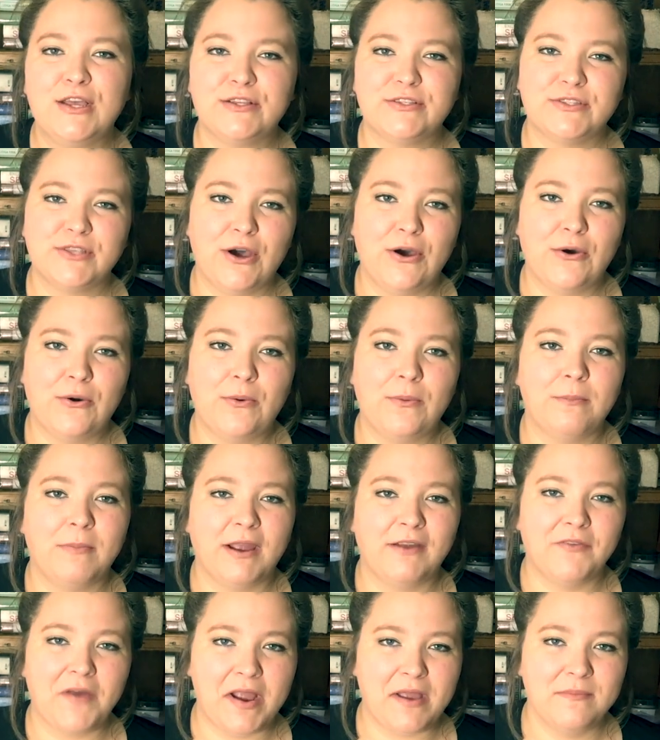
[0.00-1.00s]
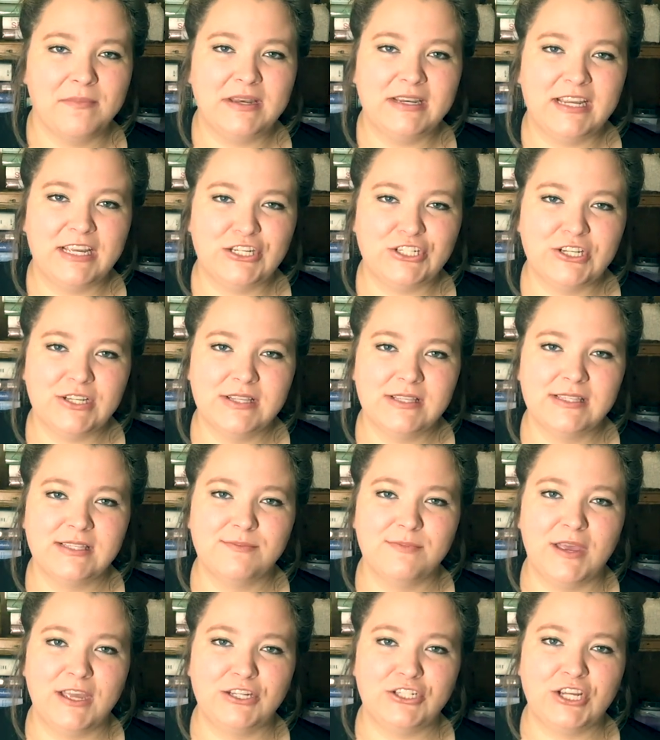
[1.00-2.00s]
So my recommendations
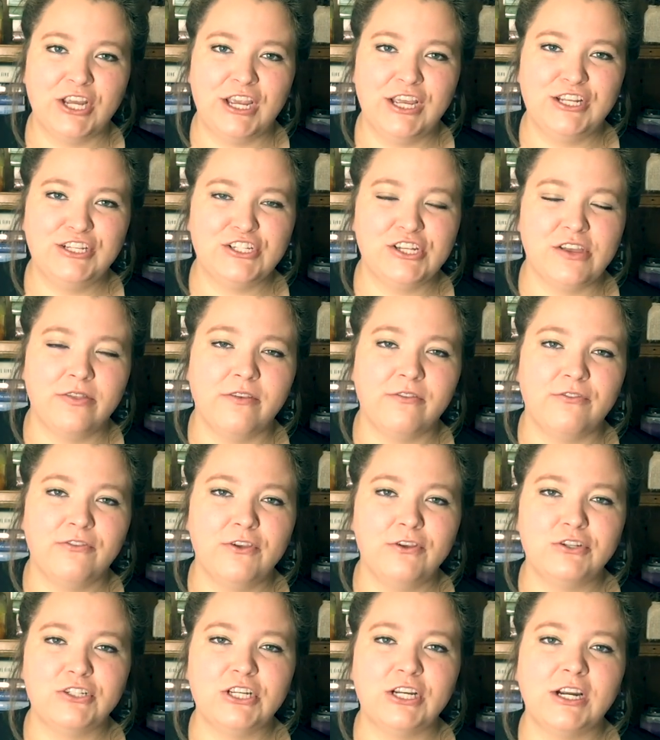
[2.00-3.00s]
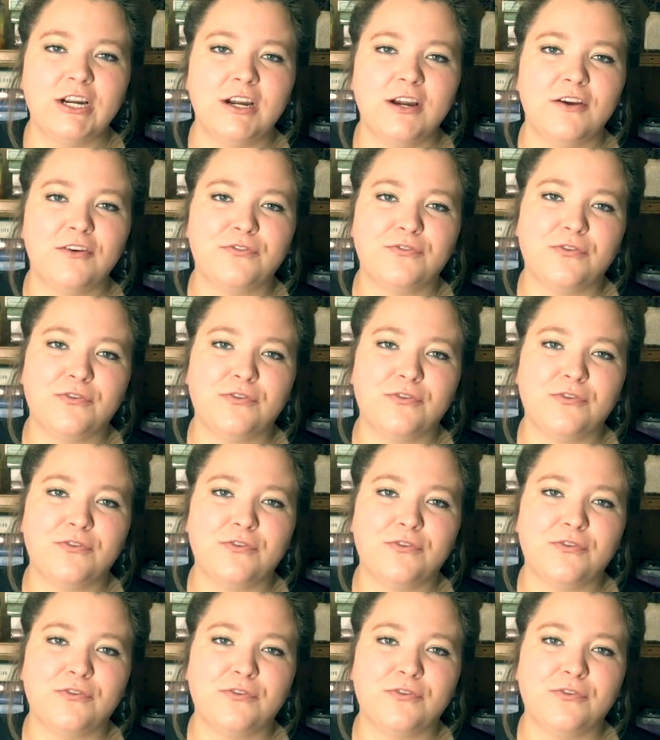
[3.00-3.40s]
may change in the future.